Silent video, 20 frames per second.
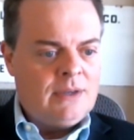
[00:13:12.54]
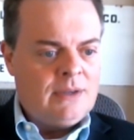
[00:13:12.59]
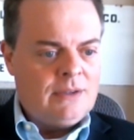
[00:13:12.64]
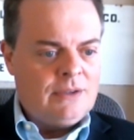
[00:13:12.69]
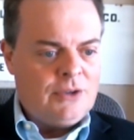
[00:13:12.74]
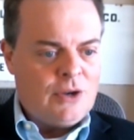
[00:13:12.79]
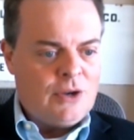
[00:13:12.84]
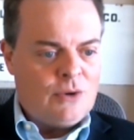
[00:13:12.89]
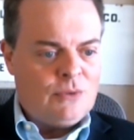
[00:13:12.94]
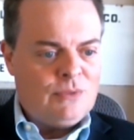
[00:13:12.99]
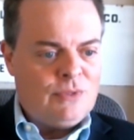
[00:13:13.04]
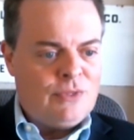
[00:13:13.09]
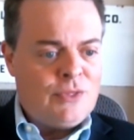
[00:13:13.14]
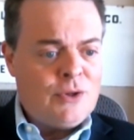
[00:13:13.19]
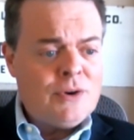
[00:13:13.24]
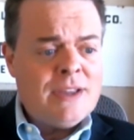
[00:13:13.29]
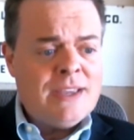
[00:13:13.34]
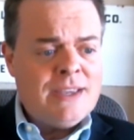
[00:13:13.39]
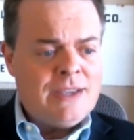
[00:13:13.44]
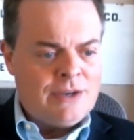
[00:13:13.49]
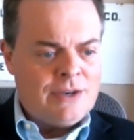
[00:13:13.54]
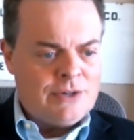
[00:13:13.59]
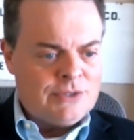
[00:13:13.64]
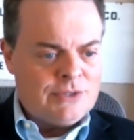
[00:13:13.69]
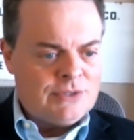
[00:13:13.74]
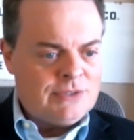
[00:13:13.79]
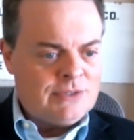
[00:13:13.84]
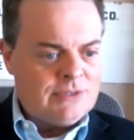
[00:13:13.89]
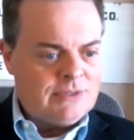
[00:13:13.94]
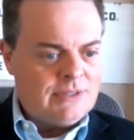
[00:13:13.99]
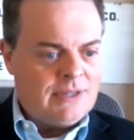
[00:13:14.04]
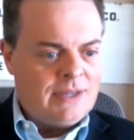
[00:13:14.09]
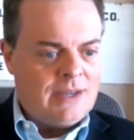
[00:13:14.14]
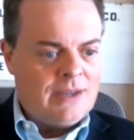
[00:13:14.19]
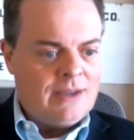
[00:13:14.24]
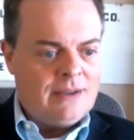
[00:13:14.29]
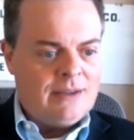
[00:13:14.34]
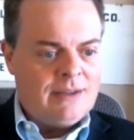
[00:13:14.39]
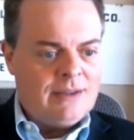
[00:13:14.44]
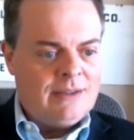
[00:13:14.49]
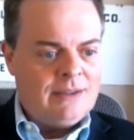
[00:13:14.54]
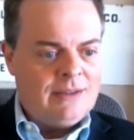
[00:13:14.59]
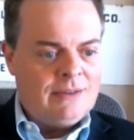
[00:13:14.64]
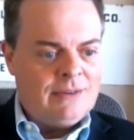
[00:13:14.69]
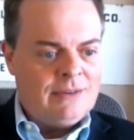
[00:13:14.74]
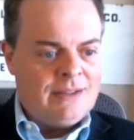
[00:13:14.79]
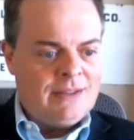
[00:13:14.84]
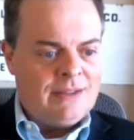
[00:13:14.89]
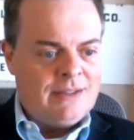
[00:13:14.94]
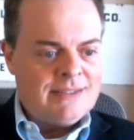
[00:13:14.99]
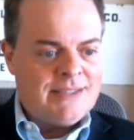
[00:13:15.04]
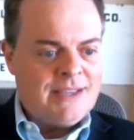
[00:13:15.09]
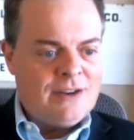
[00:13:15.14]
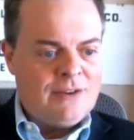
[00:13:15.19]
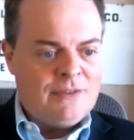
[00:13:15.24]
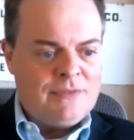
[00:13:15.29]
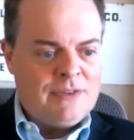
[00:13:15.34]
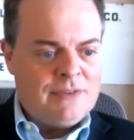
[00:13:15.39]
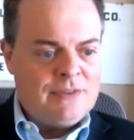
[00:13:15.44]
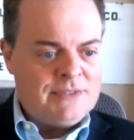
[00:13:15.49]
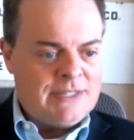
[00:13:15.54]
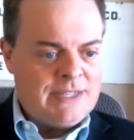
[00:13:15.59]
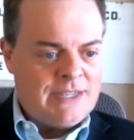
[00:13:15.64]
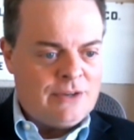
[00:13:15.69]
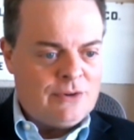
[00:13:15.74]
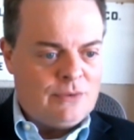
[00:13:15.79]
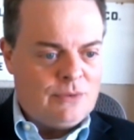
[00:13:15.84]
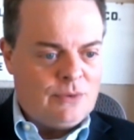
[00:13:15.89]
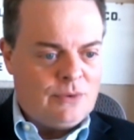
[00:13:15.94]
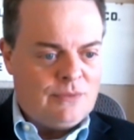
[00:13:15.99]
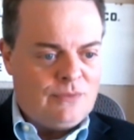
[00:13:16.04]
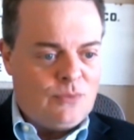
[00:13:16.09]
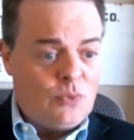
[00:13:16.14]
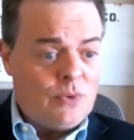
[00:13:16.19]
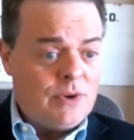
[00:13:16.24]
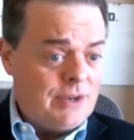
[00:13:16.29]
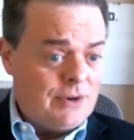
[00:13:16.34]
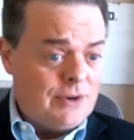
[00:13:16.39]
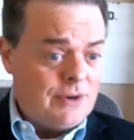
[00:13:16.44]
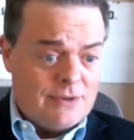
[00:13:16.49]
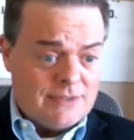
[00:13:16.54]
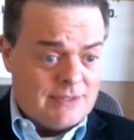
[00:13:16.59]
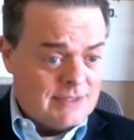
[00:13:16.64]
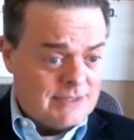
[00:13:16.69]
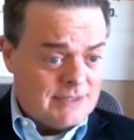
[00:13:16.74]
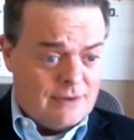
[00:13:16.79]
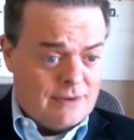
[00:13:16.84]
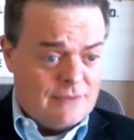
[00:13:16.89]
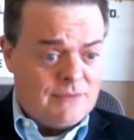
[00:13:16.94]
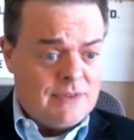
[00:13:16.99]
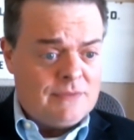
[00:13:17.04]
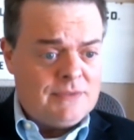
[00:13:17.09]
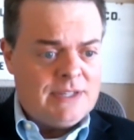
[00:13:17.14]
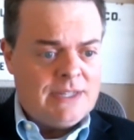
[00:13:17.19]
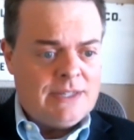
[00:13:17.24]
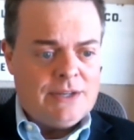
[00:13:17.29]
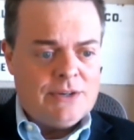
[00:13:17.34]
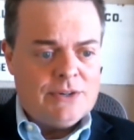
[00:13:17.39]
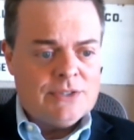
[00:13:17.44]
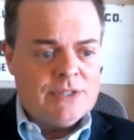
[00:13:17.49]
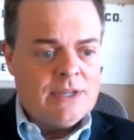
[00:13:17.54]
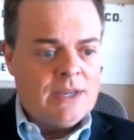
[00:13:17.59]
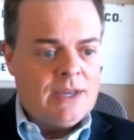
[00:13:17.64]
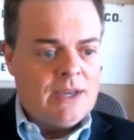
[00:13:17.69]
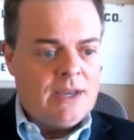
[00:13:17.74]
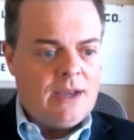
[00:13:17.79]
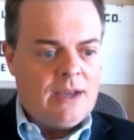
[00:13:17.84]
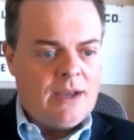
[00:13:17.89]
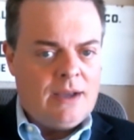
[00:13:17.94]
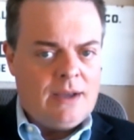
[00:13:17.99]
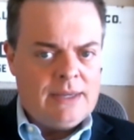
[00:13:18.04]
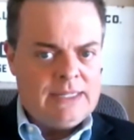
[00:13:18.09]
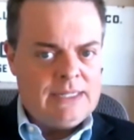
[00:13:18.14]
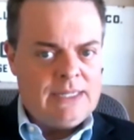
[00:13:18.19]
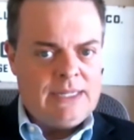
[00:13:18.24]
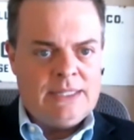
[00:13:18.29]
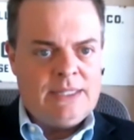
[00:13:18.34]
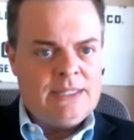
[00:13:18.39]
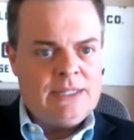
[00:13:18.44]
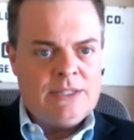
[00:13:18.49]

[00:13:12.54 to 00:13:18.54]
you know 30 years uh, instead of 15 or, or 40 years instead of 15 years. Right. Uh, it, it's